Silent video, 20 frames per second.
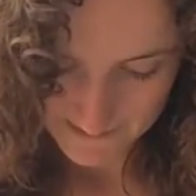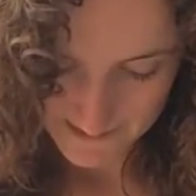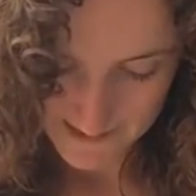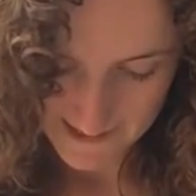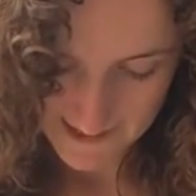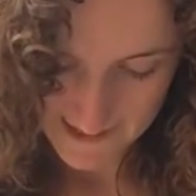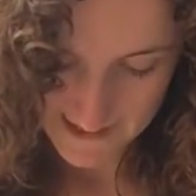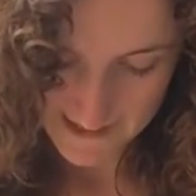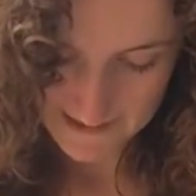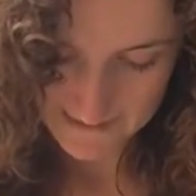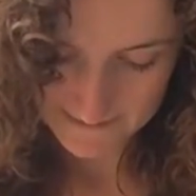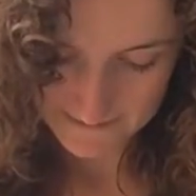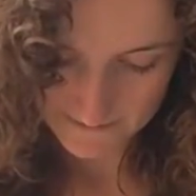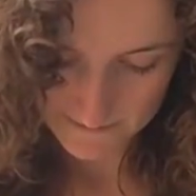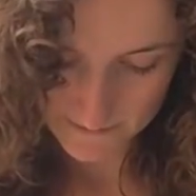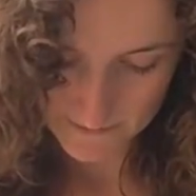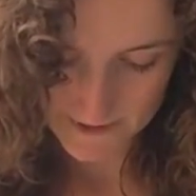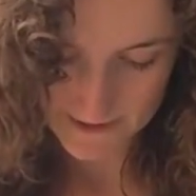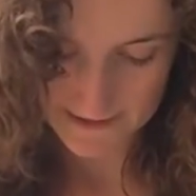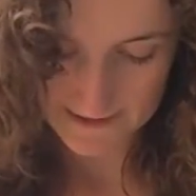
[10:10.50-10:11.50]
and
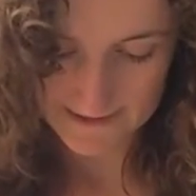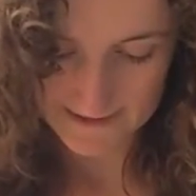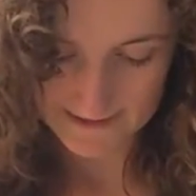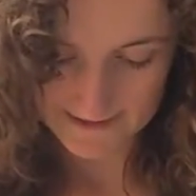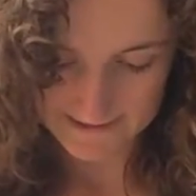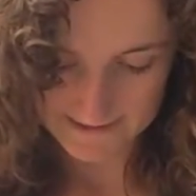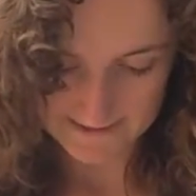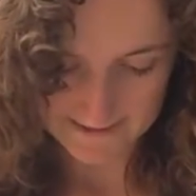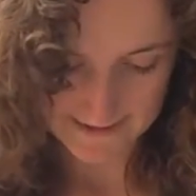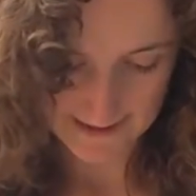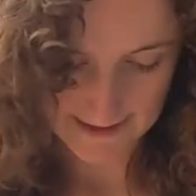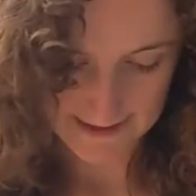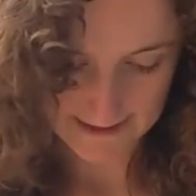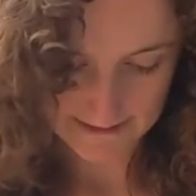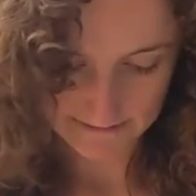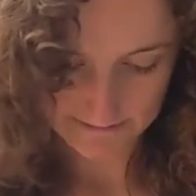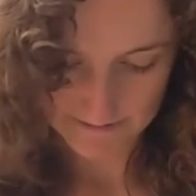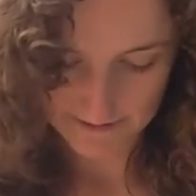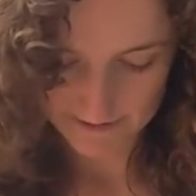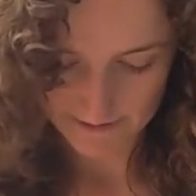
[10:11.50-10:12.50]
what I didn't say in
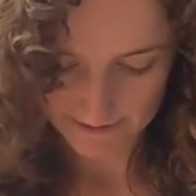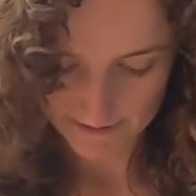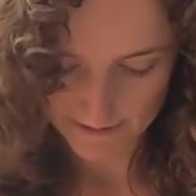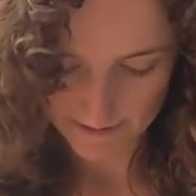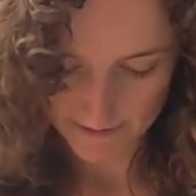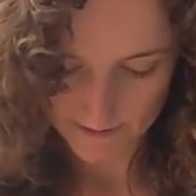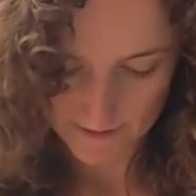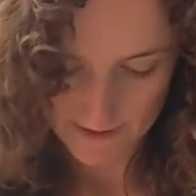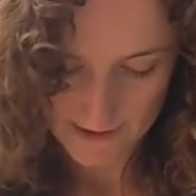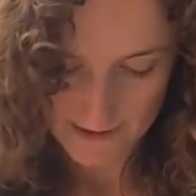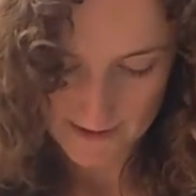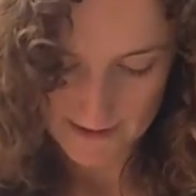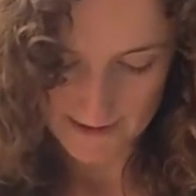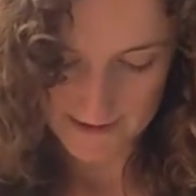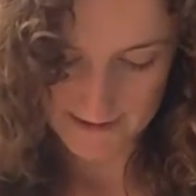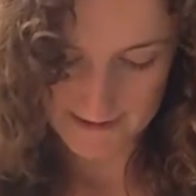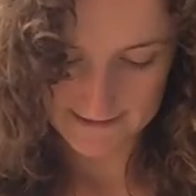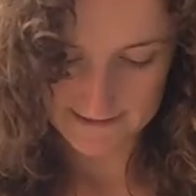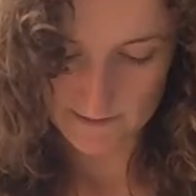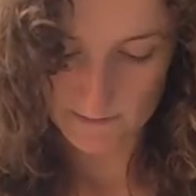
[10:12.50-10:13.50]
the video
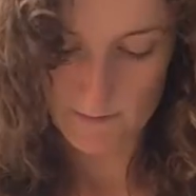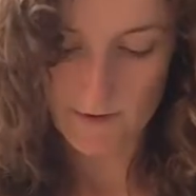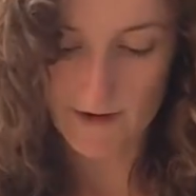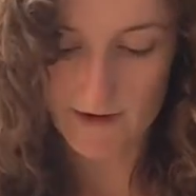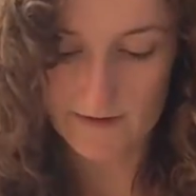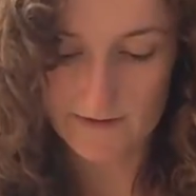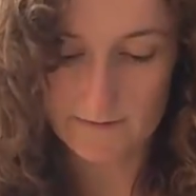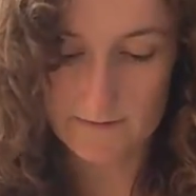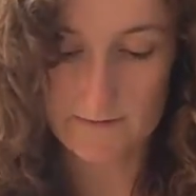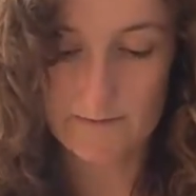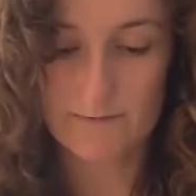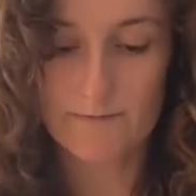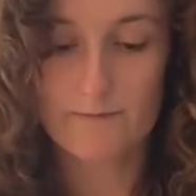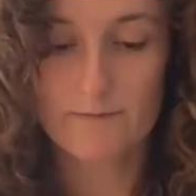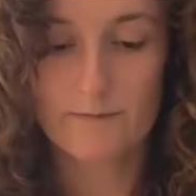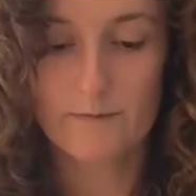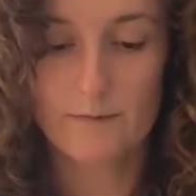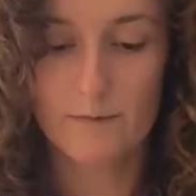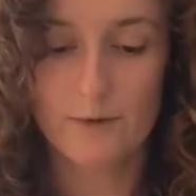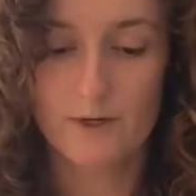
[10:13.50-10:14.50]
is the bottom,
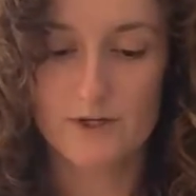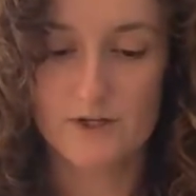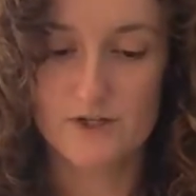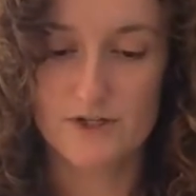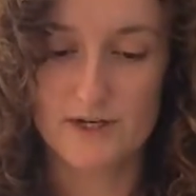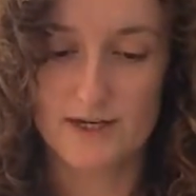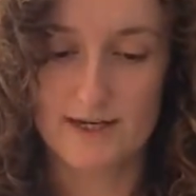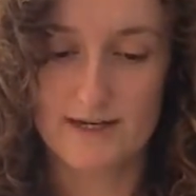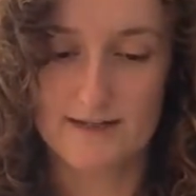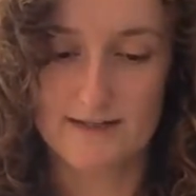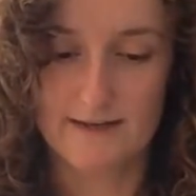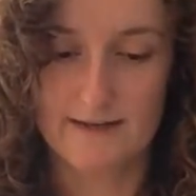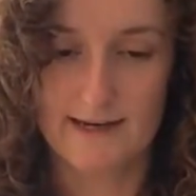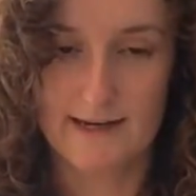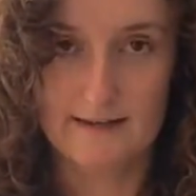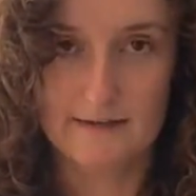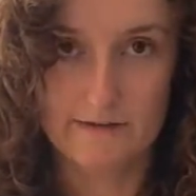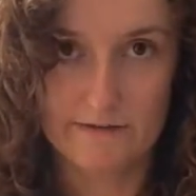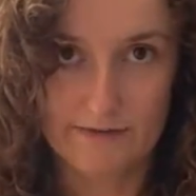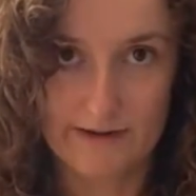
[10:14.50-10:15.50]
which is an
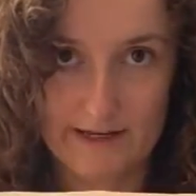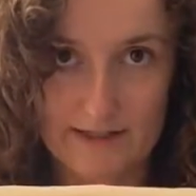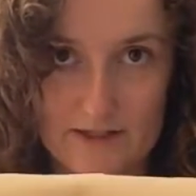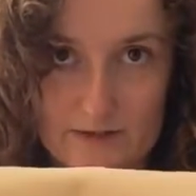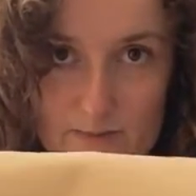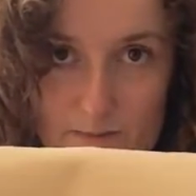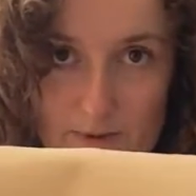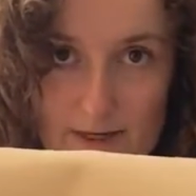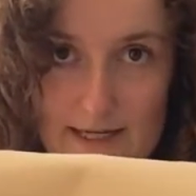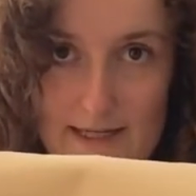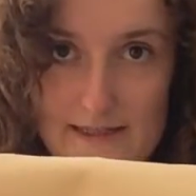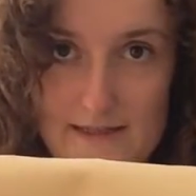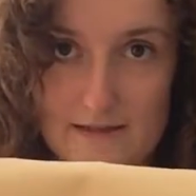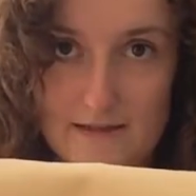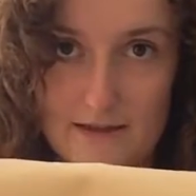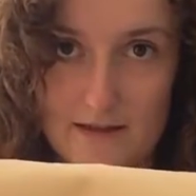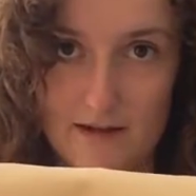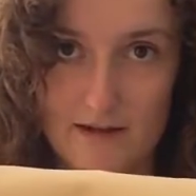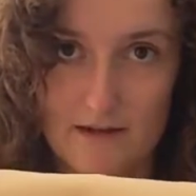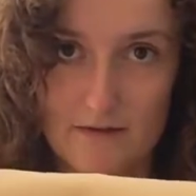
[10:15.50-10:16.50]
interfaced piece
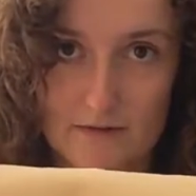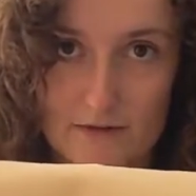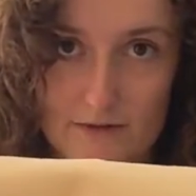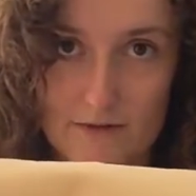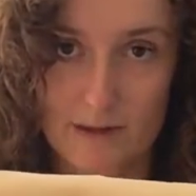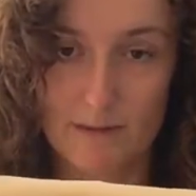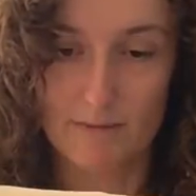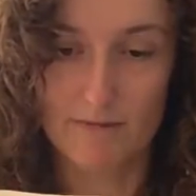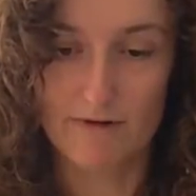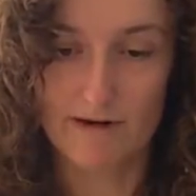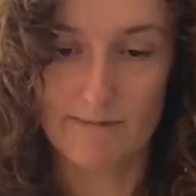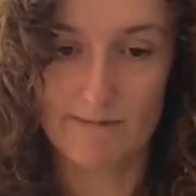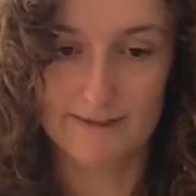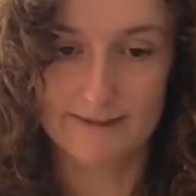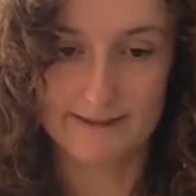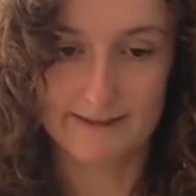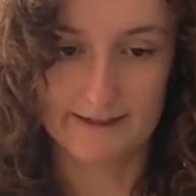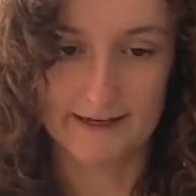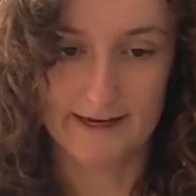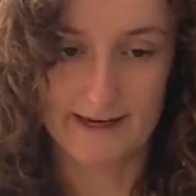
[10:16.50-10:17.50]
of scrap fabric
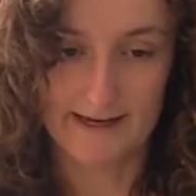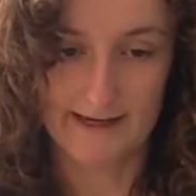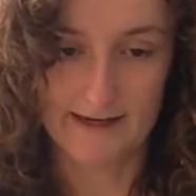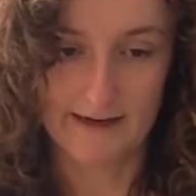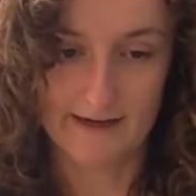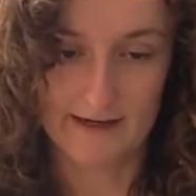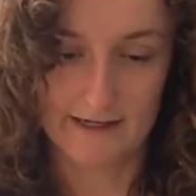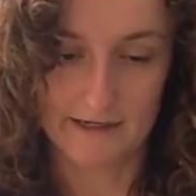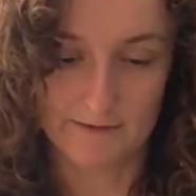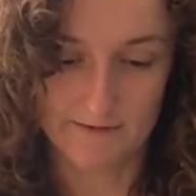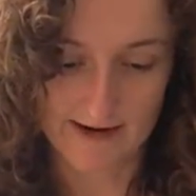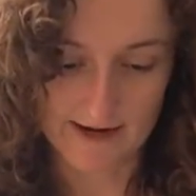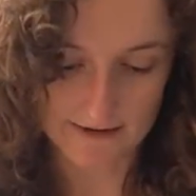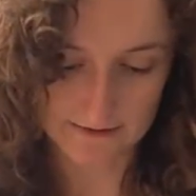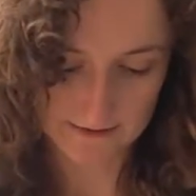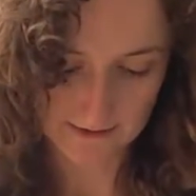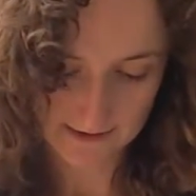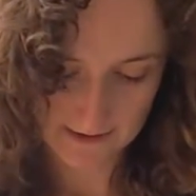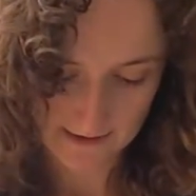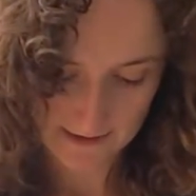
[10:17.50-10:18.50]
that I had lying
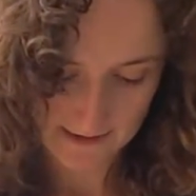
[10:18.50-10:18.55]
around.